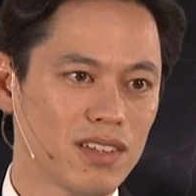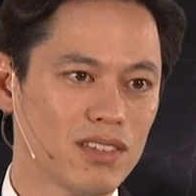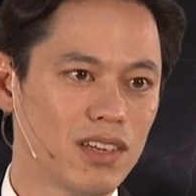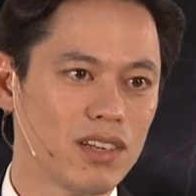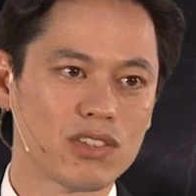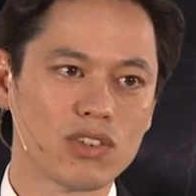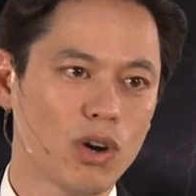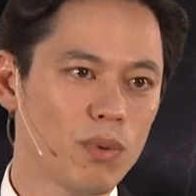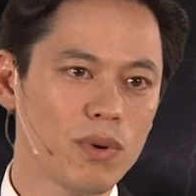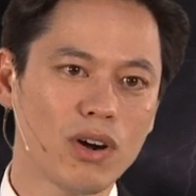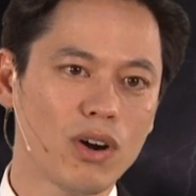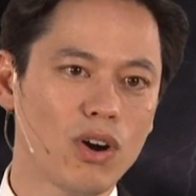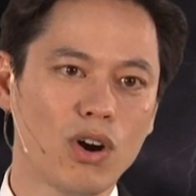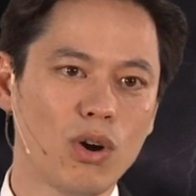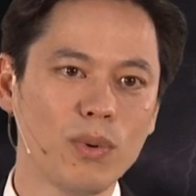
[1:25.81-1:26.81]
See, it
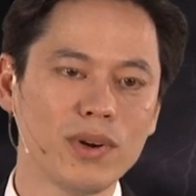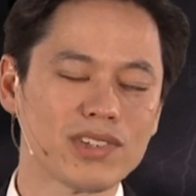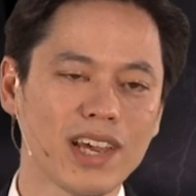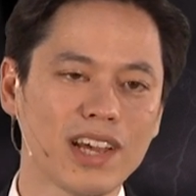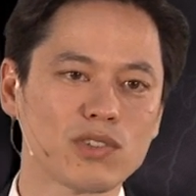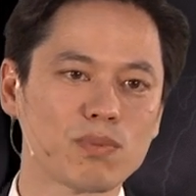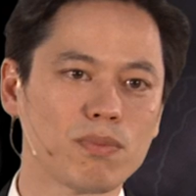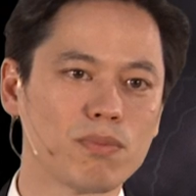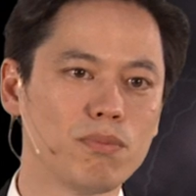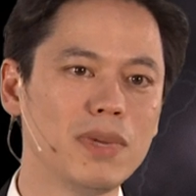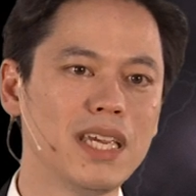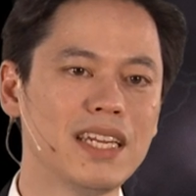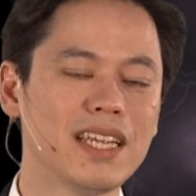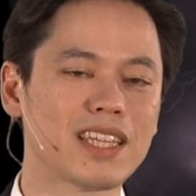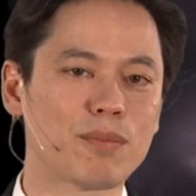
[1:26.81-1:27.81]
always has
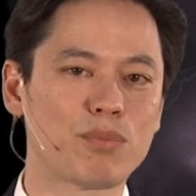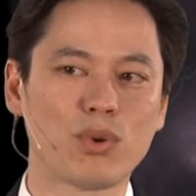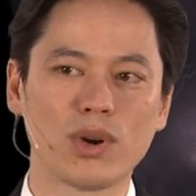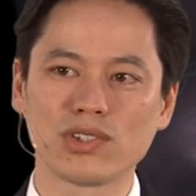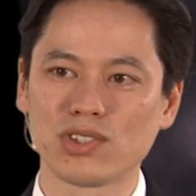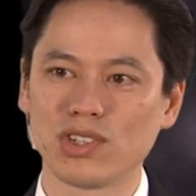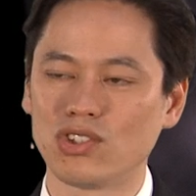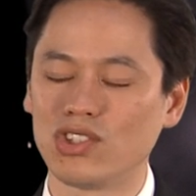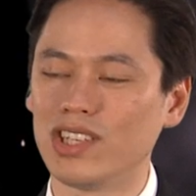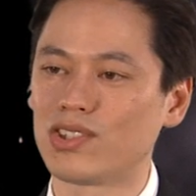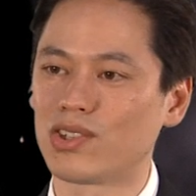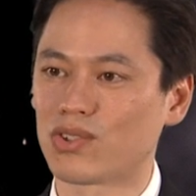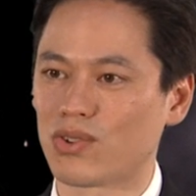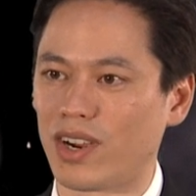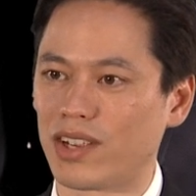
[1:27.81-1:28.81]
meaning that points to
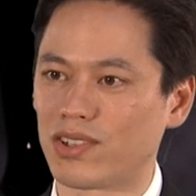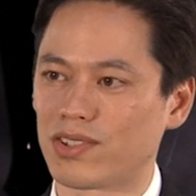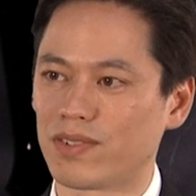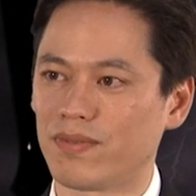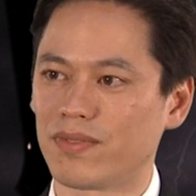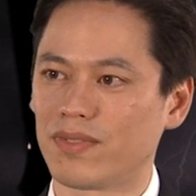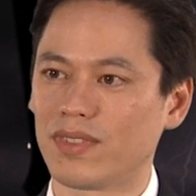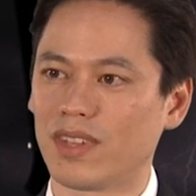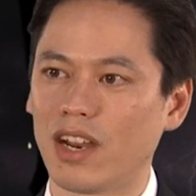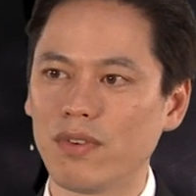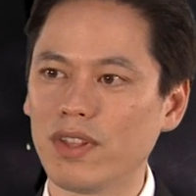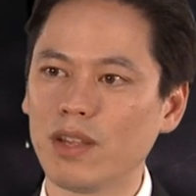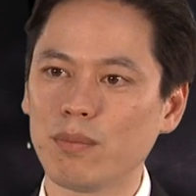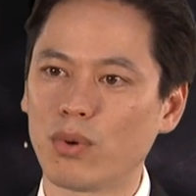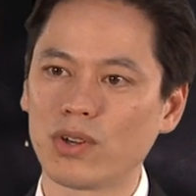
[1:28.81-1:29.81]
Jesus Christ.
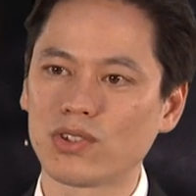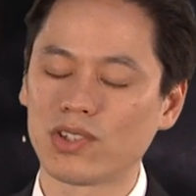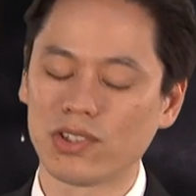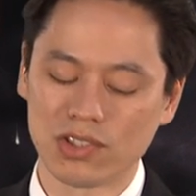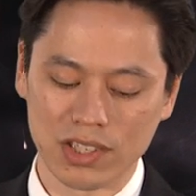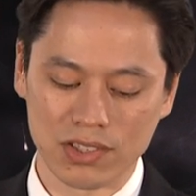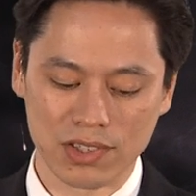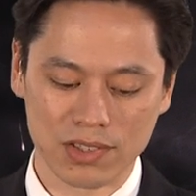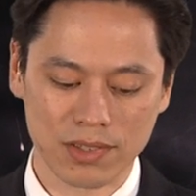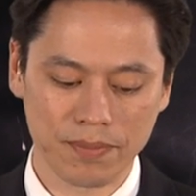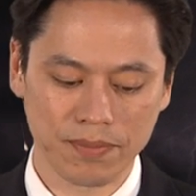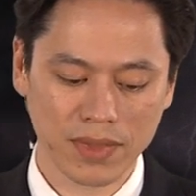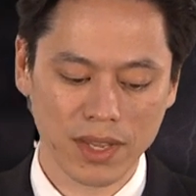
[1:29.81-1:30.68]
Everything points to Jesus.